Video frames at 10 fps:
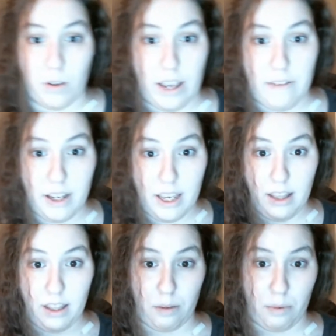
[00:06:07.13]
I even get
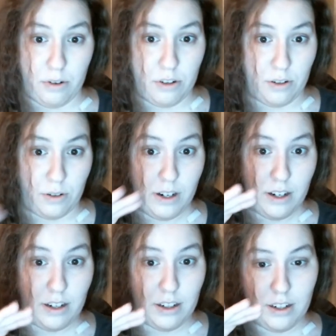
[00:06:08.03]
like a
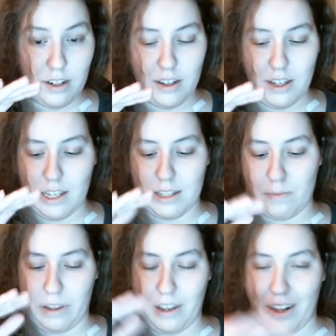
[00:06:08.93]
brochure
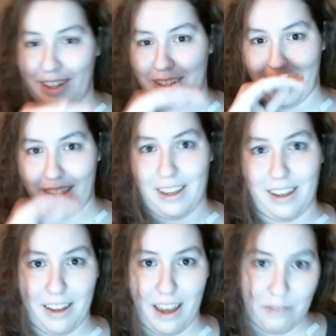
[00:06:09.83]
explaining like
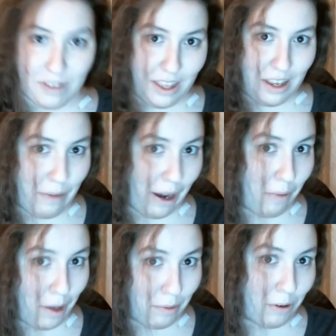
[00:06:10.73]
everything about
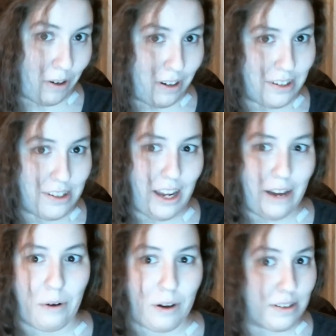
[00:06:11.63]
my port and
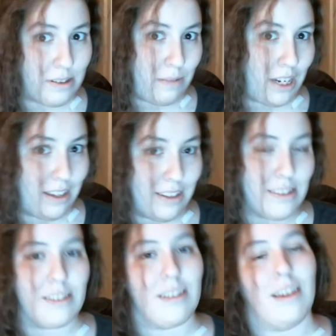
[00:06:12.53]
how awesome it is.